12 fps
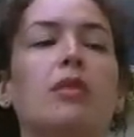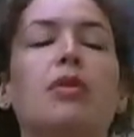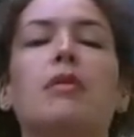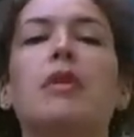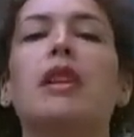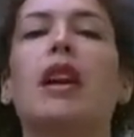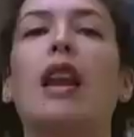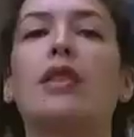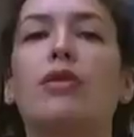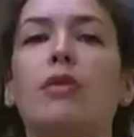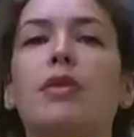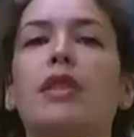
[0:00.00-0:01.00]
and she put them in the
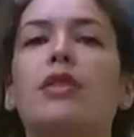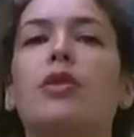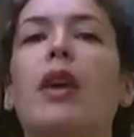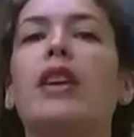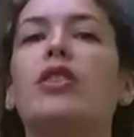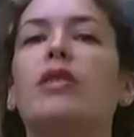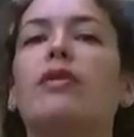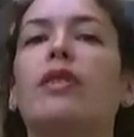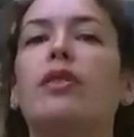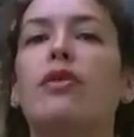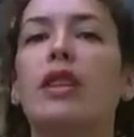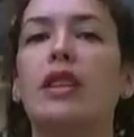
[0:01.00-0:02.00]
classroom
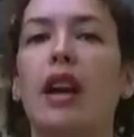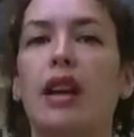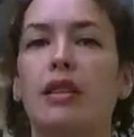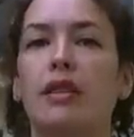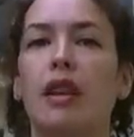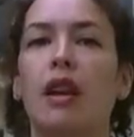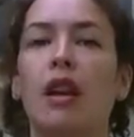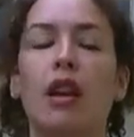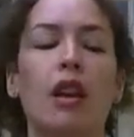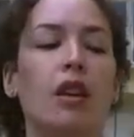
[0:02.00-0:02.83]
situation for 3 days.